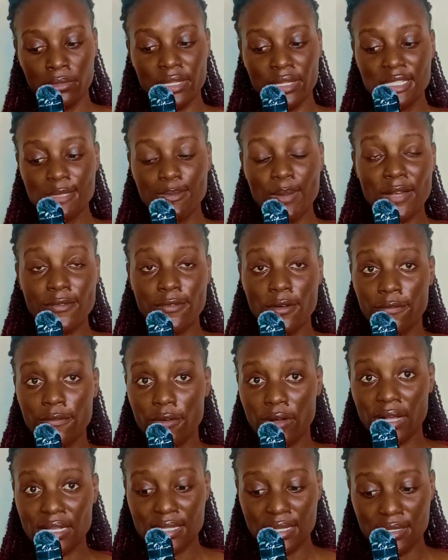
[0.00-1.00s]
This platform
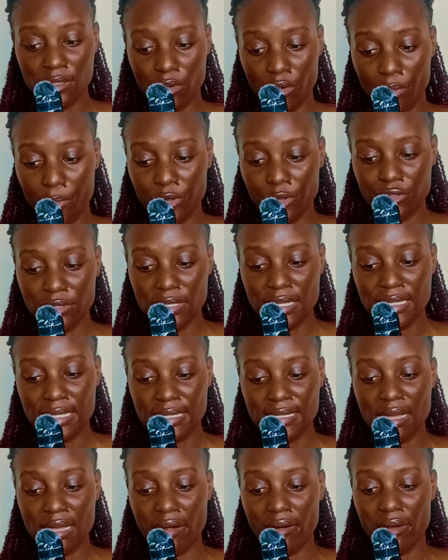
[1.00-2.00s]
focuses on
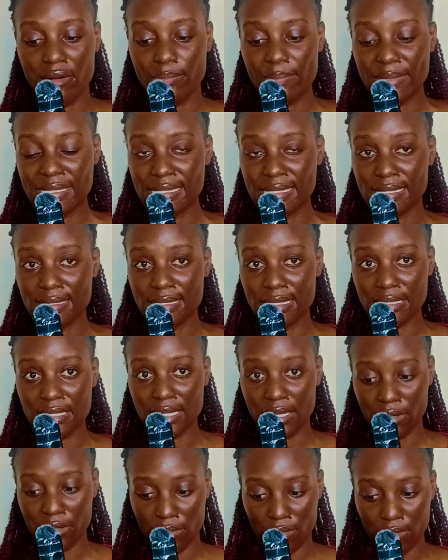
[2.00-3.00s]
opportunities around business and
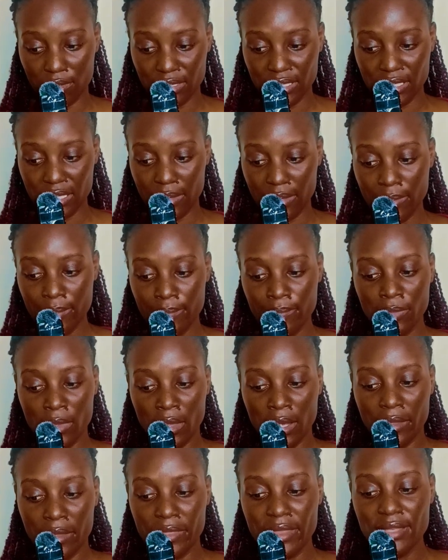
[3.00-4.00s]
technology.
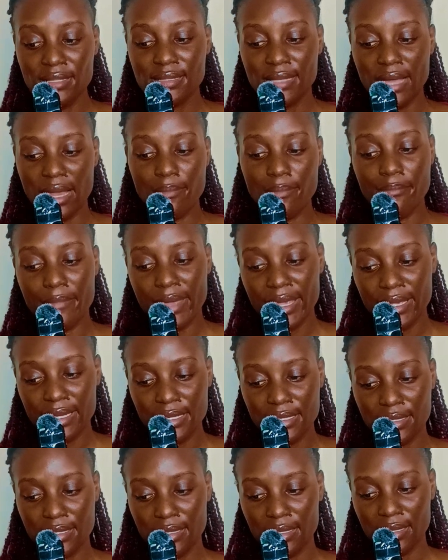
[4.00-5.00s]
This can make
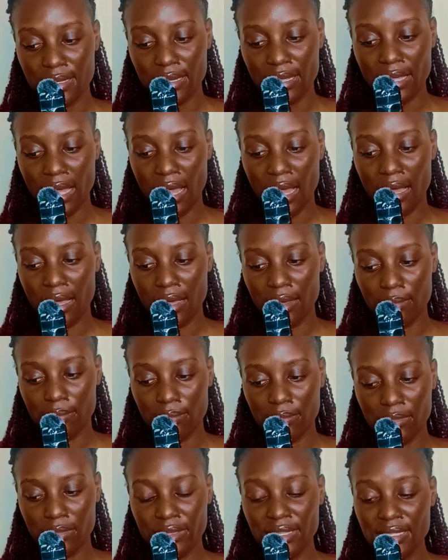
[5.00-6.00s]
it
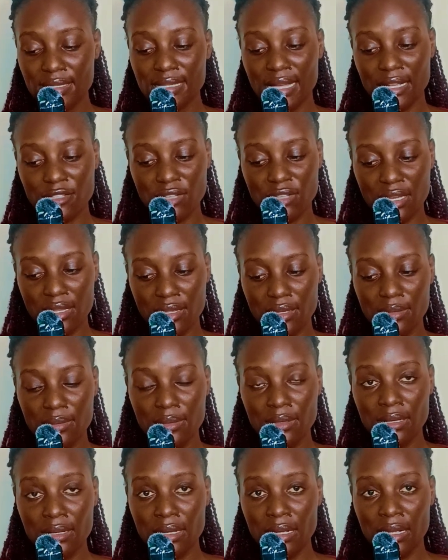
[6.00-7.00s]
this
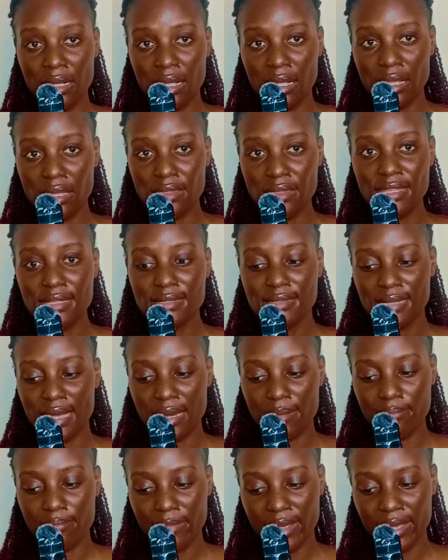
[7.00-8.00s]

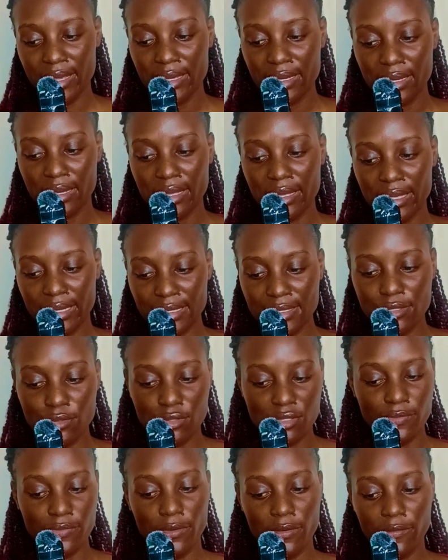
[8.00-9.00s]
can make it
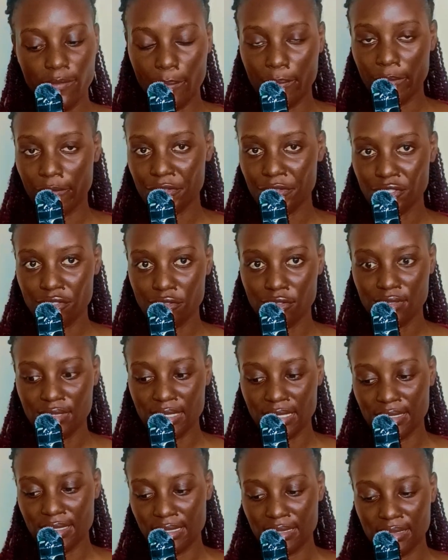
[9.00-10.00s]
useful for professionals
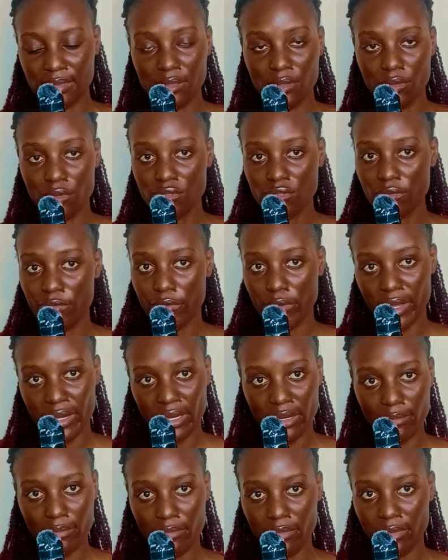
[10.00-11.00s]
such as those of you are
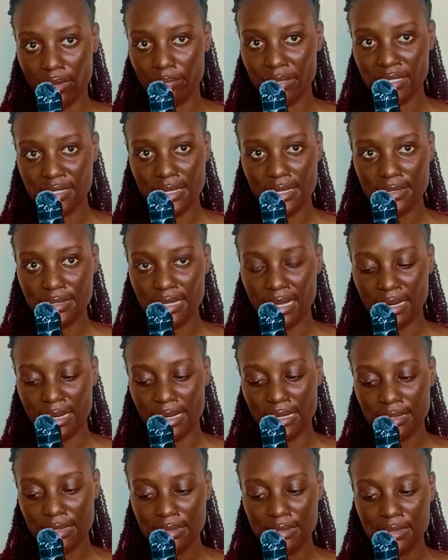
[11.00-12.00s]
in business
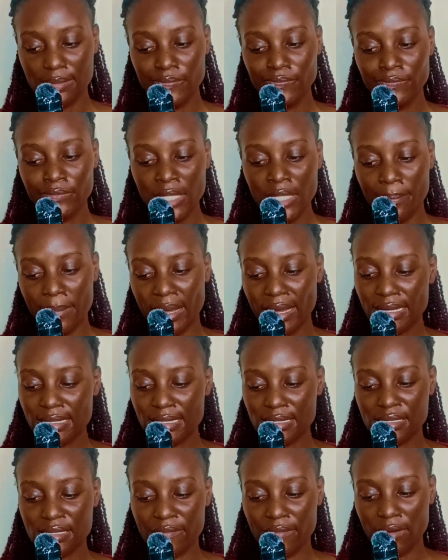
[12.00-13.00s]
analysts,
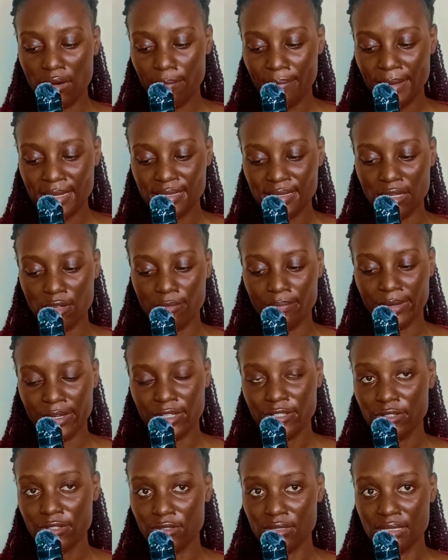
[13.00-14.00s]
marketers, developers, and
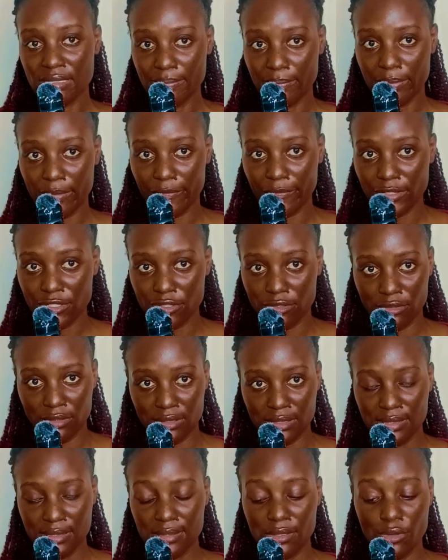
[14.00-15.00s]
operations
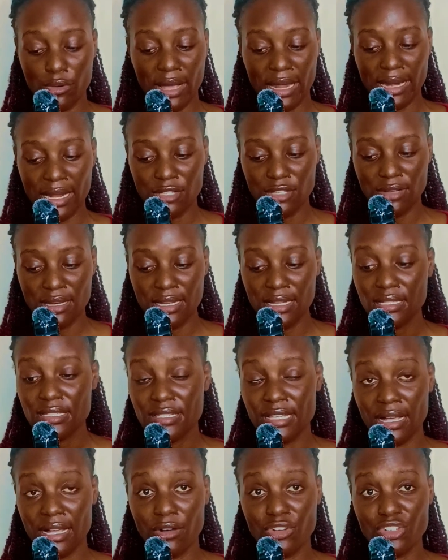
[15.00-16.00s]
professionals. You can actually
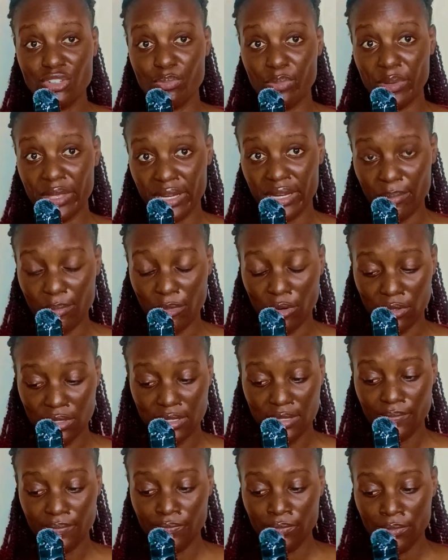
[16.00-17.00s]
check out Be
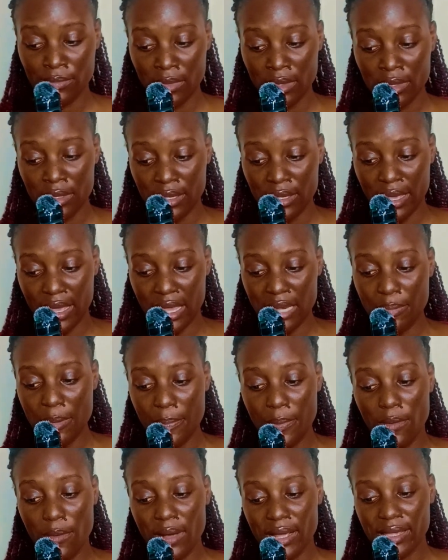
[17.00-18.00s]
Remote. And
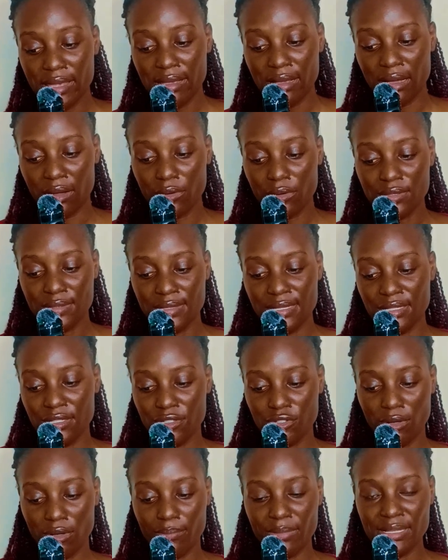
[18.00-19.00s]
people working across
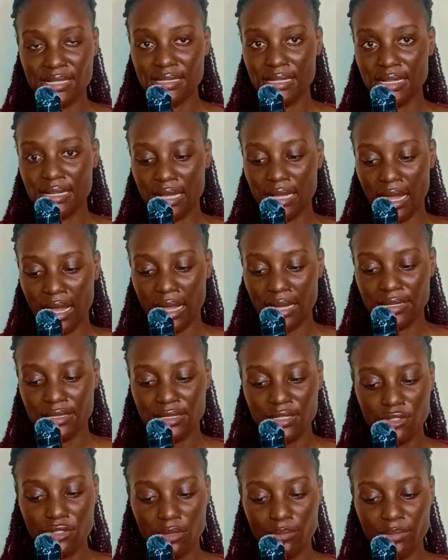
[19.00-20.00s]
digital
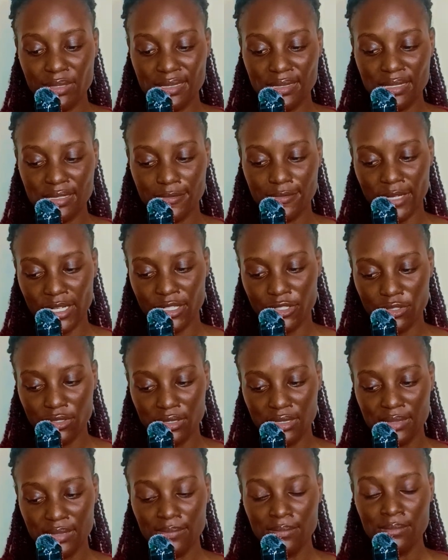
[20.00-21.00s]
business
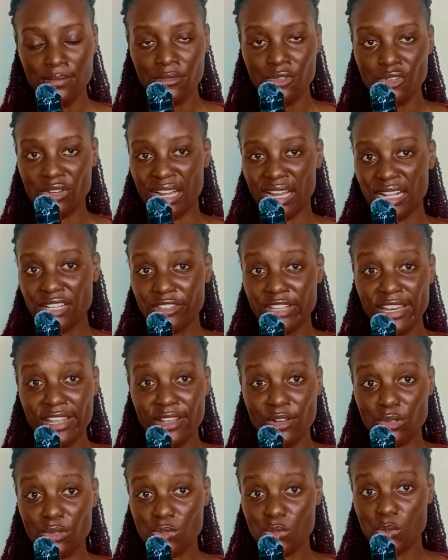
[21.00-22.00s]
functions, you can
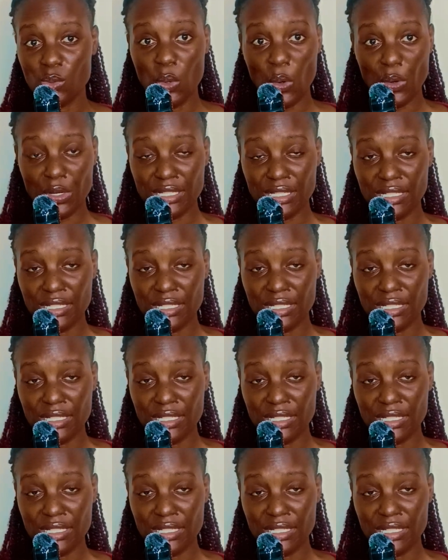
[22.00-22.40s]
actually also